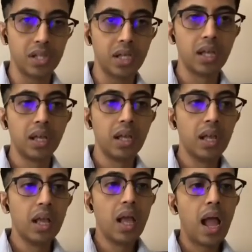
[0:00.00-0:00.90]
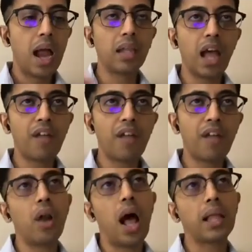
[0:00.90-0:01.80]
And therefore, I think
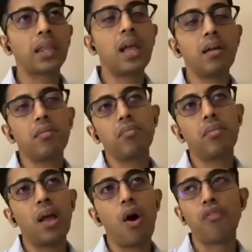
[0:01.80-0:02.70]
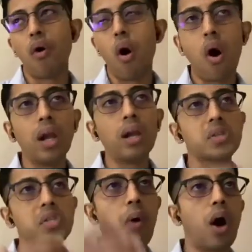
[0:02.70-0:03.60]
of all small and medium
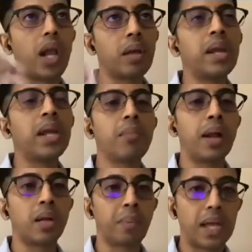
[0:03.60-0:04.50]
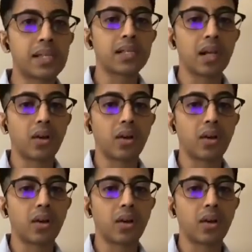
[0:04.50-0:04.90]
enterprises across the country,